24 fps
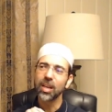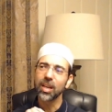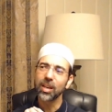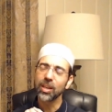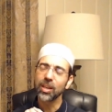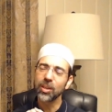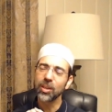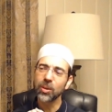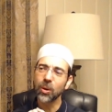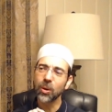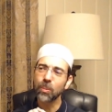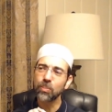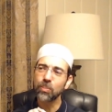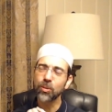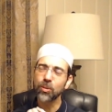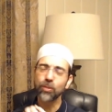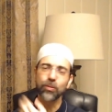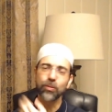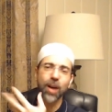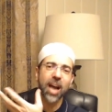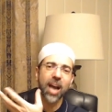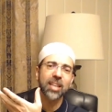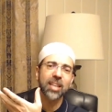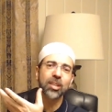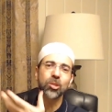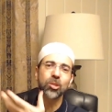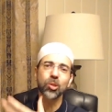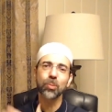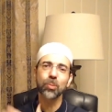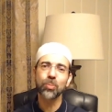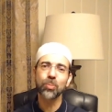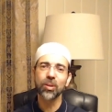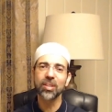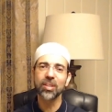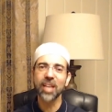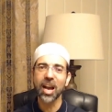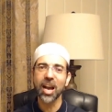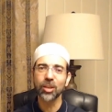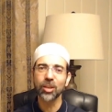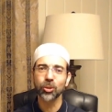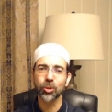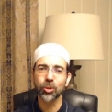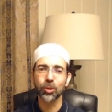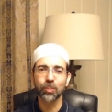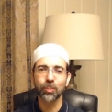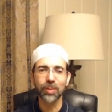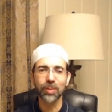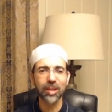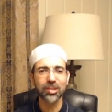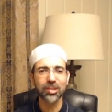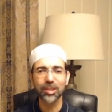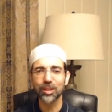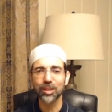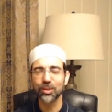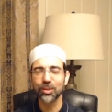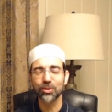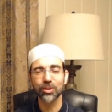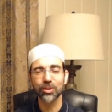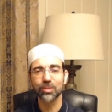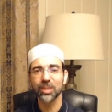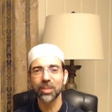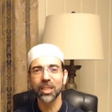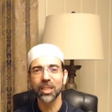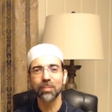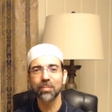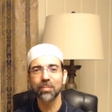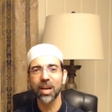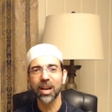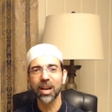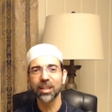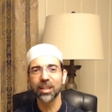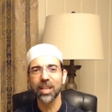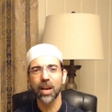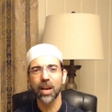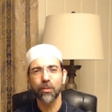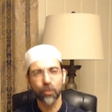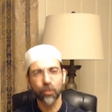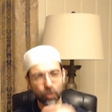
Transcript: you know, providing supernatural blessings for me in my life.